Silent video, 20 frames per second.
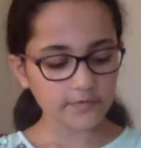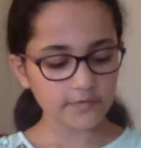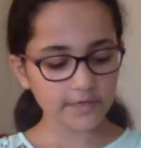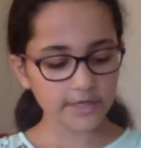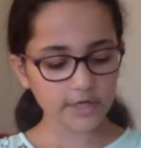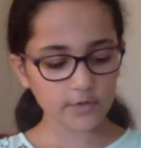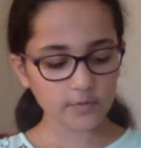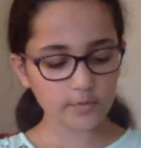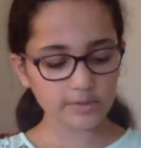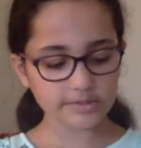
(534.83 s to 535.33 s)

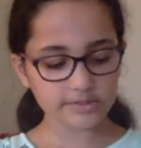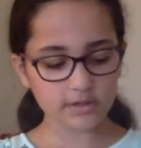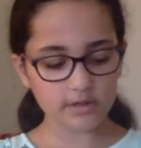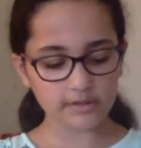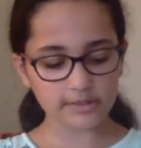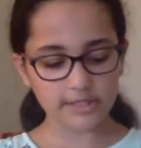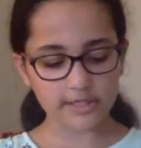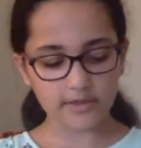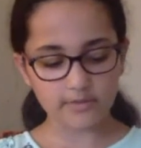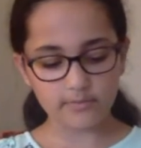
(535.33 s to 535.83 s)
There was
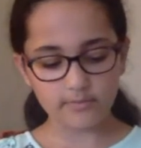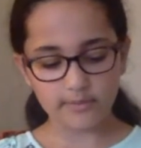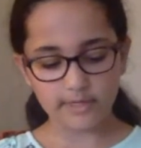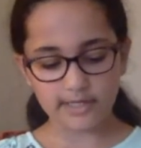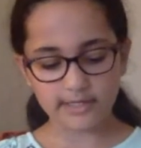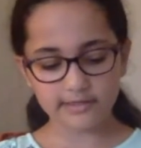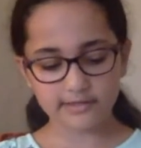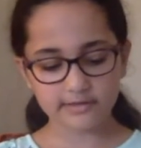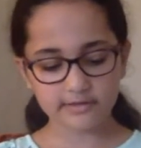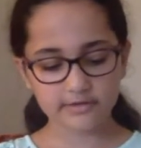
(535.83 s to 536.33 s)
Aunt
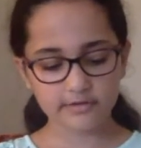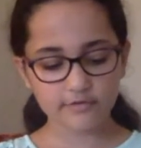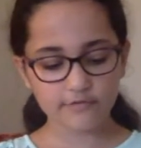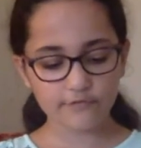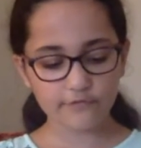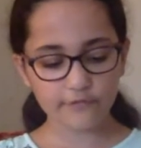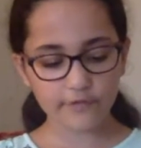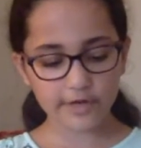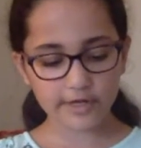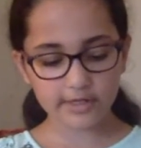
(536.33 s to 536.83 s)
Edme,
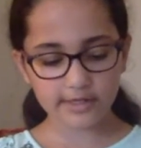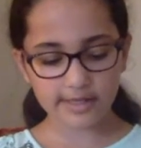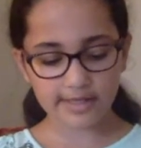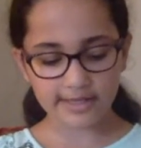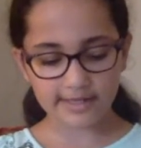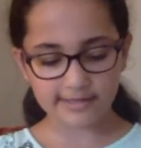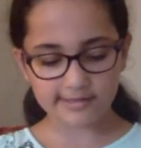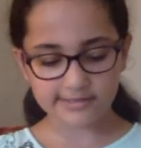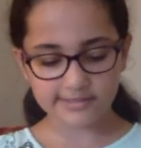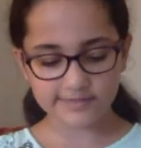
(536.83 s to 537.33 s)
frail
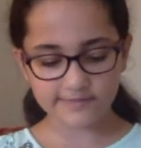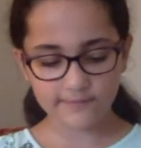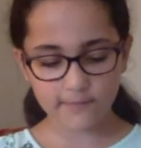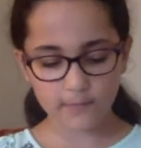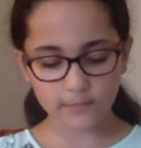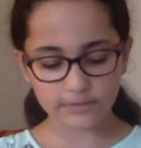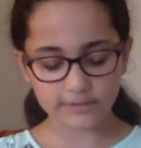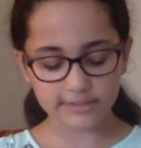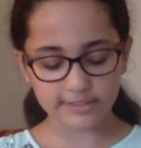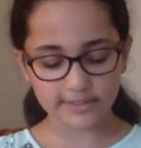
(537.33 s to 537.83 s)
hands
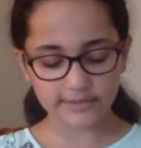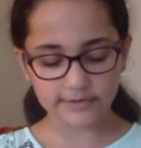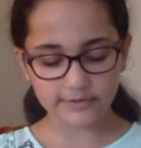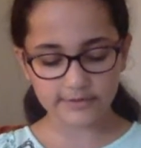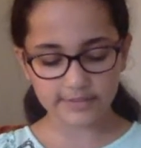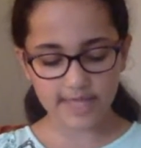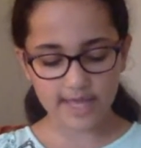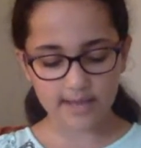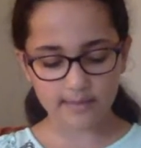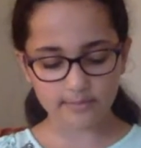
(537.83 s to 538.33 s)
folded in
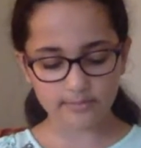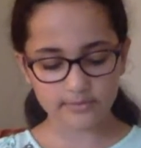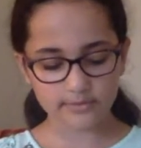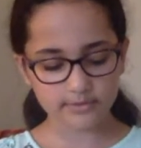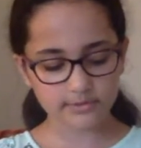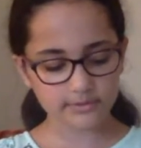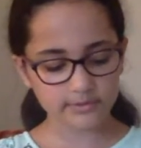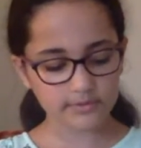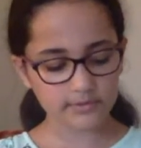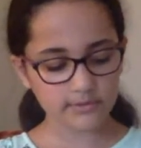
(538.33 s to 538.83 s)
her lap.
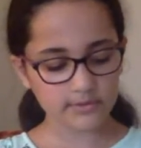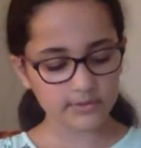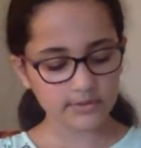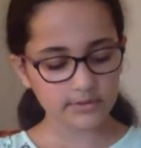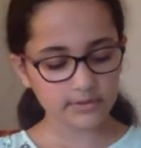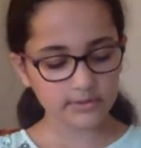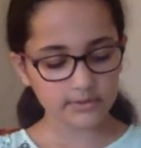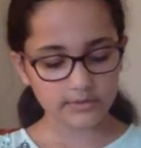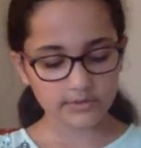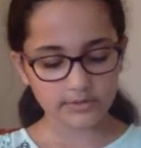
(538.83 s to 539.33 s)

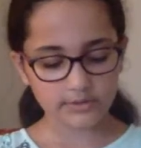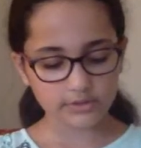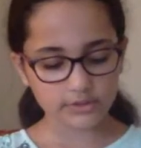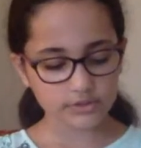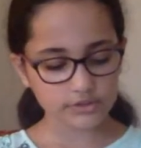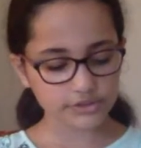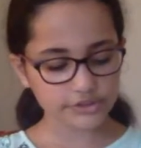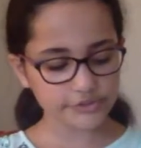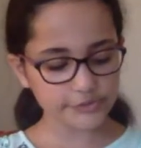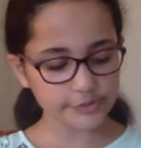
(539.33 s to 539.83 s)

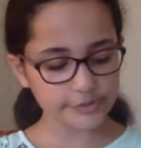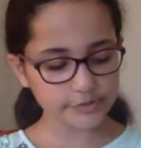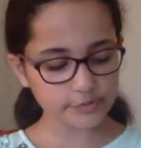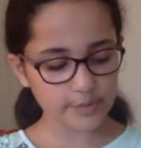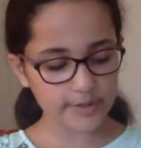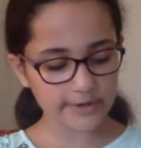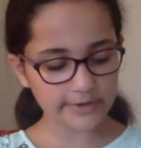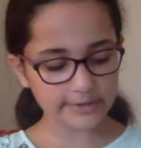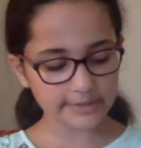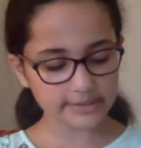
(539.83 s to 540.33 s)
She
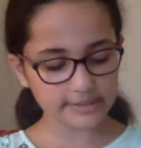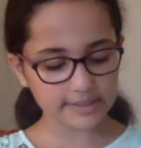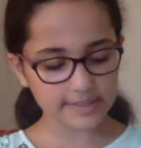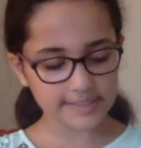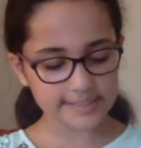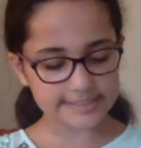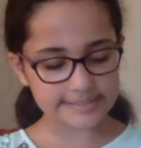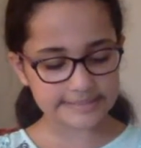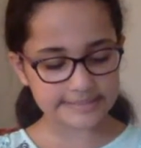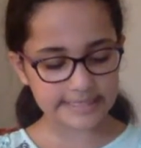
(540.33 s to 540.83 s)
was wearing
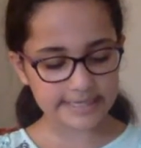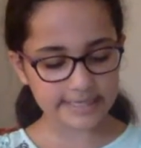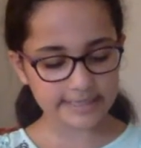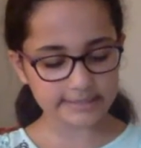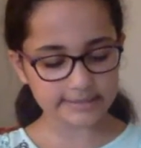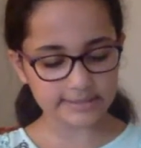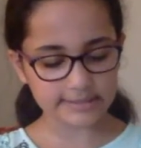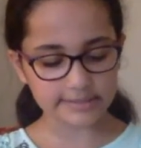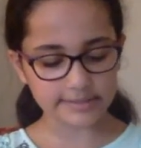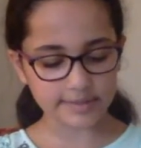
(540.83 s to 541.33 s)
lace
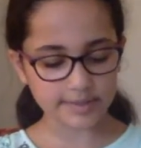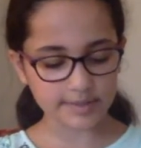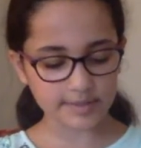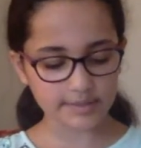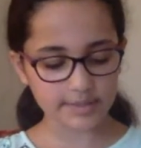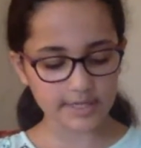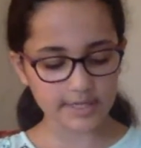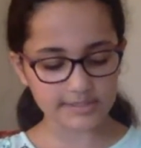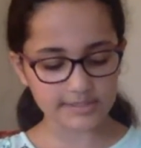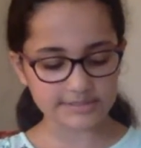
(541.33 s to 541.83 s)
and
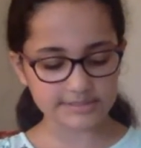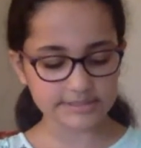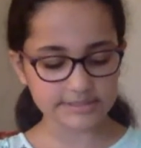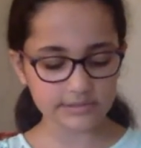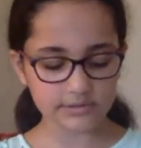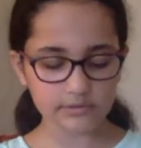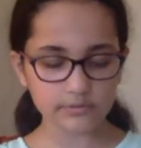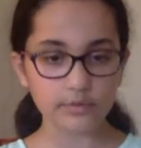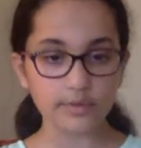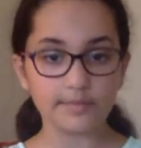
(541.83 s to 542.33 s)
linen and
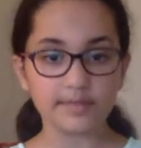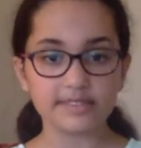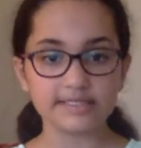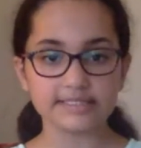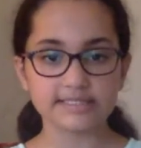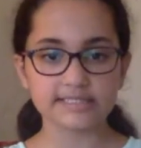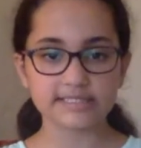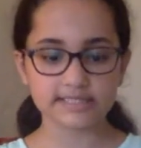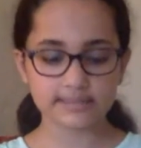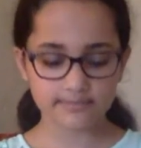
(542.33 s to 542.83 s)
silk
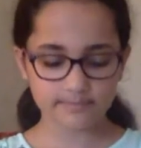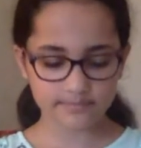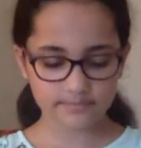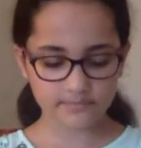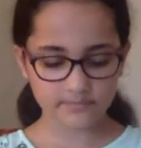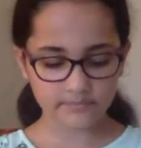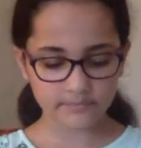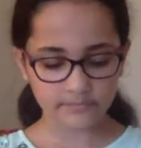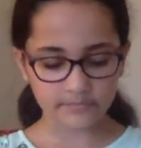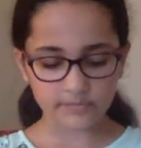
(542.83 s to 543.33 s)
ribbons,
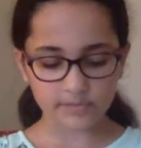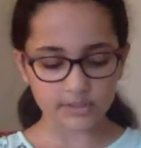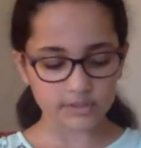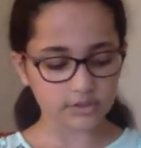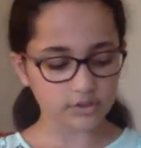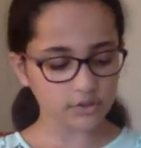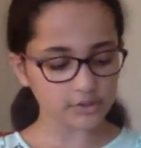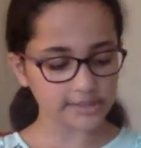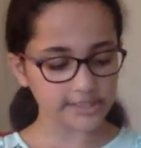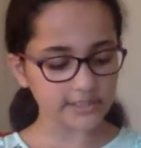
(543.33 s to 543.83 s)

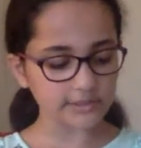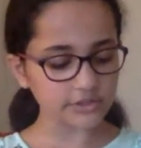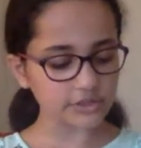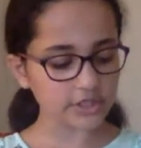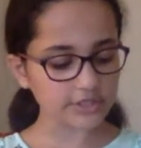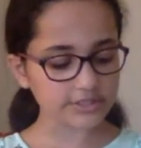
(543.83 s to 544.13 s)
looking